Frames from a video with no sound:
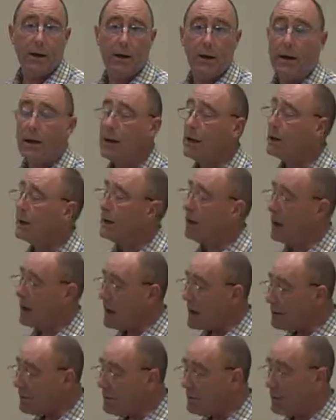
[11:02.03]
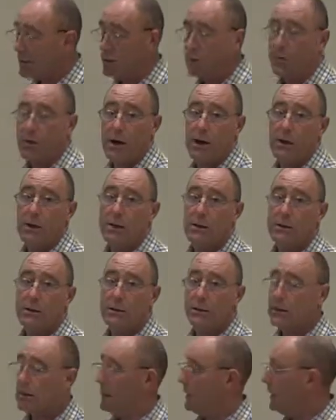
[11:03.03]
and I can have a gradient
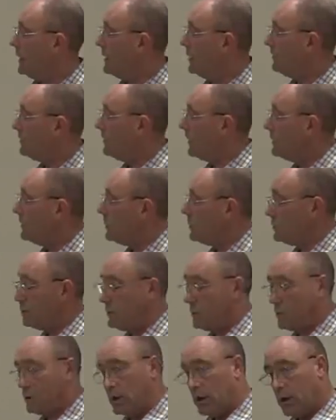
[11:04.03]
if I just put